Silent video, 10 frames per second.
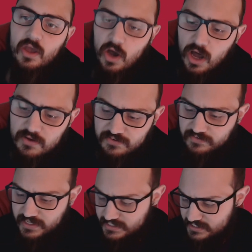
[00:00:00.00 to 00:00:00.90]
off of
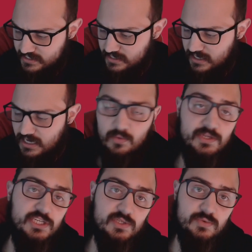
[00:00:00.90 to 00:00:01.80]
it,
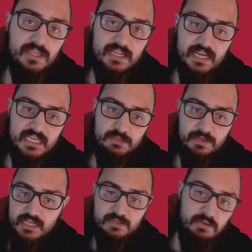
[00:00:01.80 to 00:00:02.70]
which is really nice
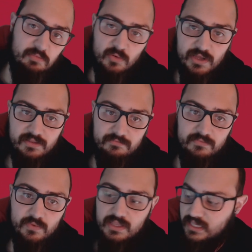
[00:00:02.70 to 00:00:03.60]
because people can
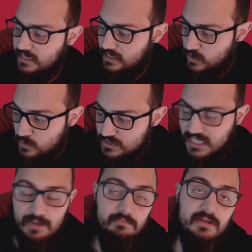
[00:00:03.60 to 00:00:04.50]
really use
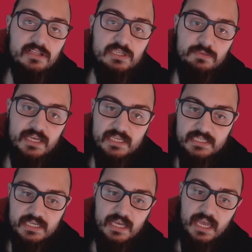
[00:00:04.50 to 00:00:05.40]
that middle
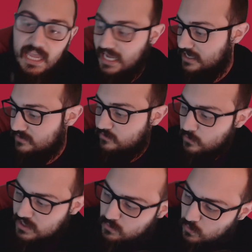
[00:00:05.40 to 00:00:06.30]
space and
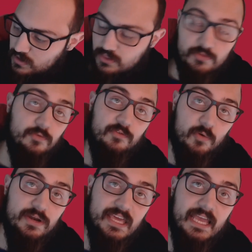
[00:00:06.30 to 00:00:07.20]
41 through
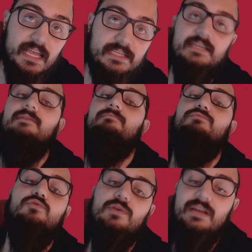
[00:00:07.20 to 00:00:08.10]
48
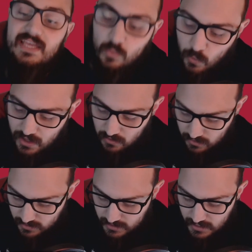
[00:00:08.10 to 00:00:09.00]
pretty well
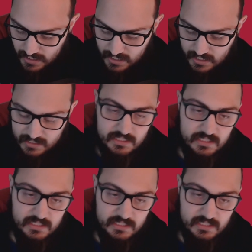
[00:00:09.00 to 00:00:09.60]
to